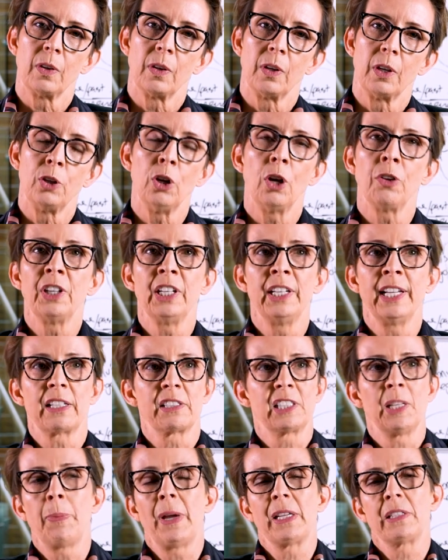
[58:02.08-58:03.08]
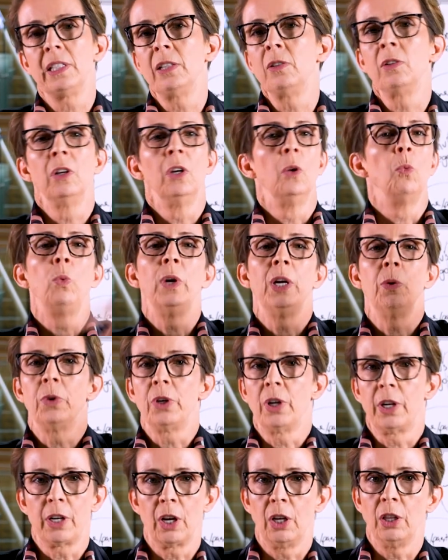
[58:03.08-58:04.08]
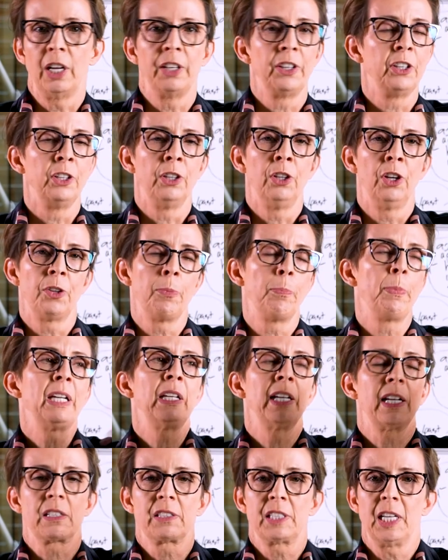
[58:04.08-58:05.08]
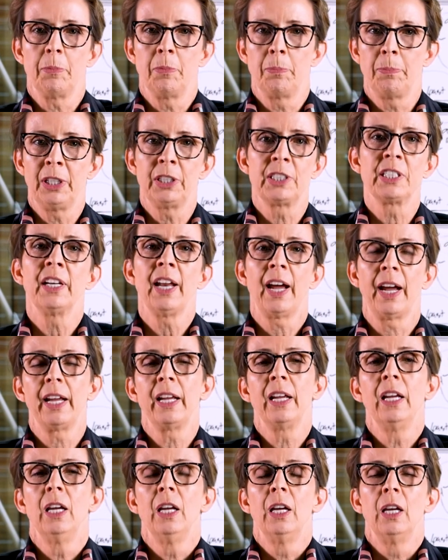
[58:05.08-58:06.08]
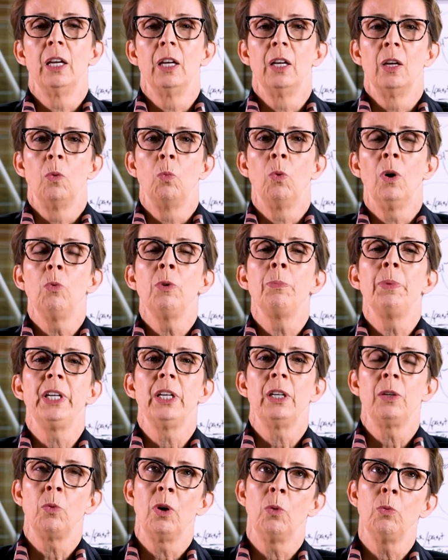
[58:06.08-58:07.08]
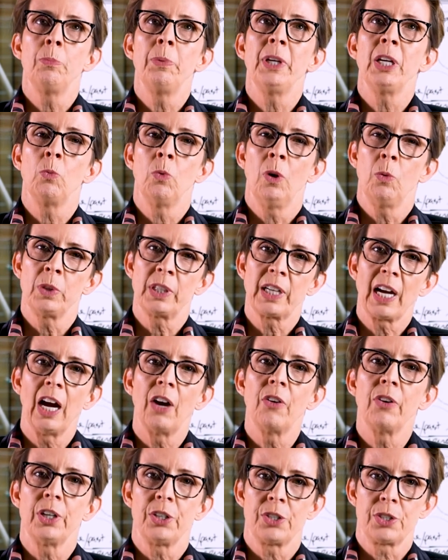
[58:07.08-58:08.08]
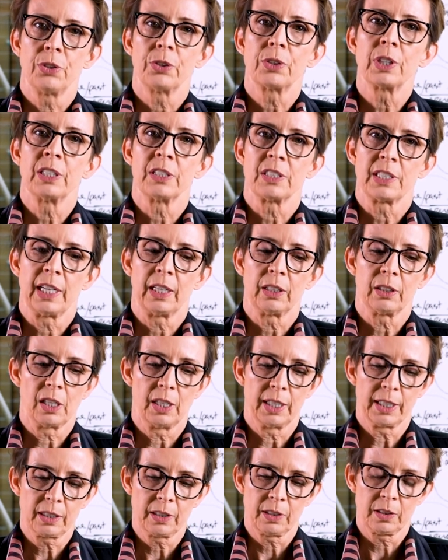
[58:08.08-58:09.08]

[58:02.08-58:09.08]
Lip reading: Not the next step as in where would I go, like not the big next step, but today. What would courage look and sound like?